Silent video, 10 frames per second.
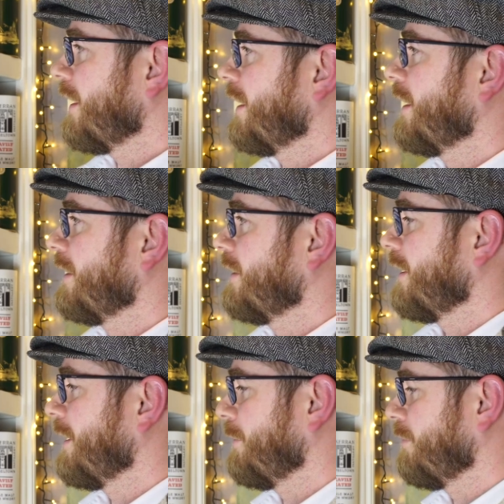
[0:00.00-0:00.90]
And
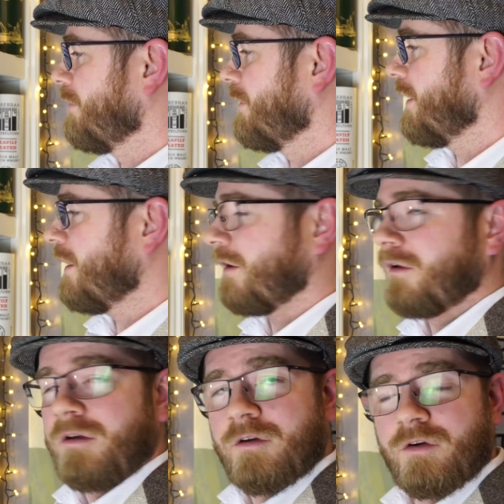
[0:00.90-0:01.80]
yeah,
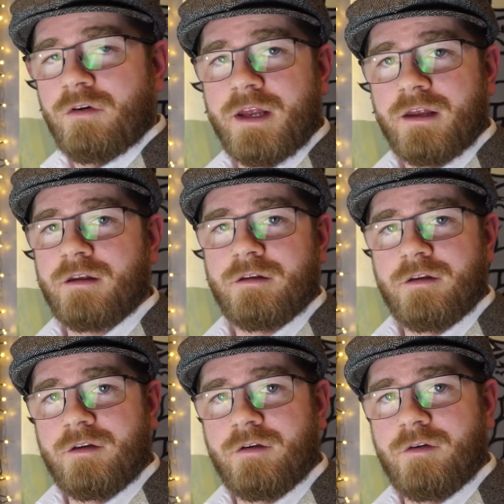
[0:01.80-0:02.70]
great
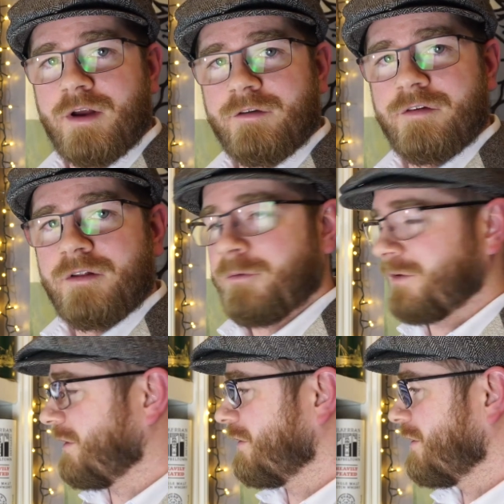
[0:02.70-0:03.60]
filler
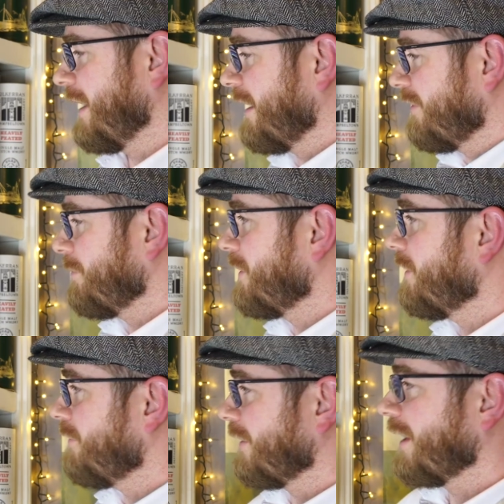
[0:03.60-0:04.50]
whiskies and something
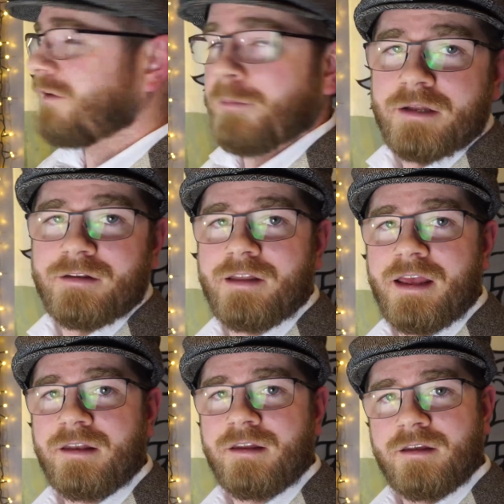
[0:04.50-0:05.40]
different. That Tomatin
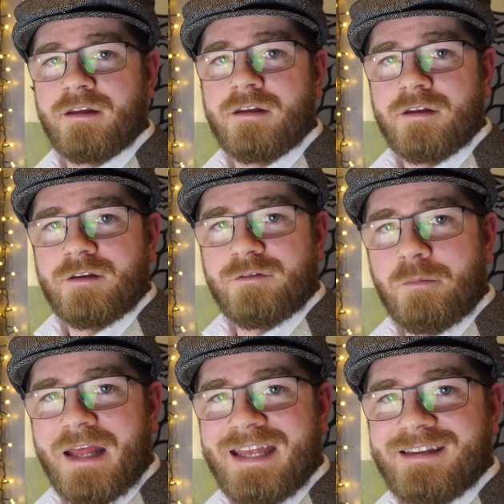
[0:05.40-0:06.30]
10, it's
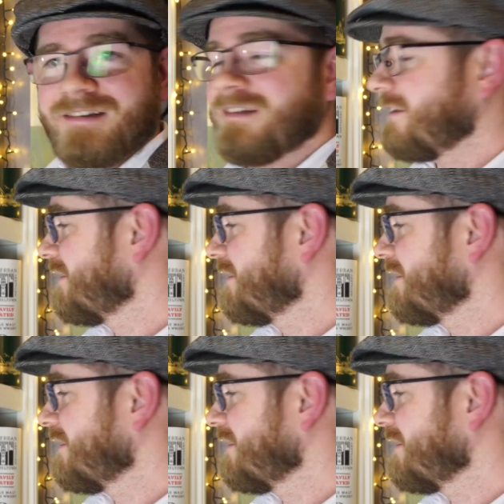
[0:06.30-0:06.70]
from the 80s.